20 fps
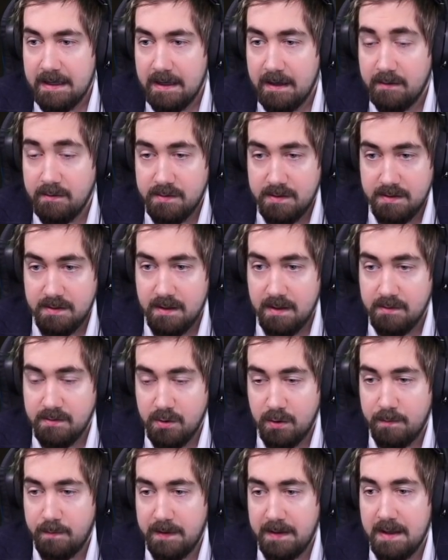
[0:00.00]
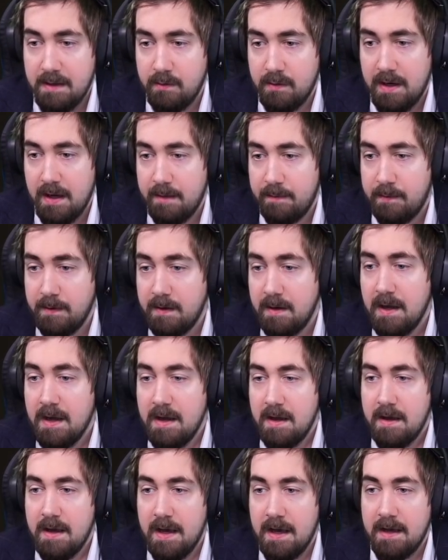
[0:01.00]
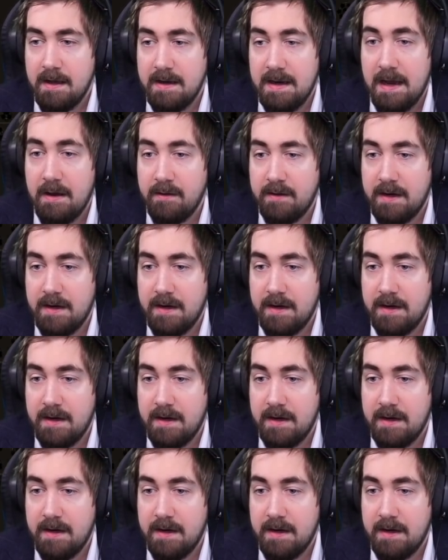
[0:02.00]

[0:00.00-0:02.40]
I was hoping that would happen. Now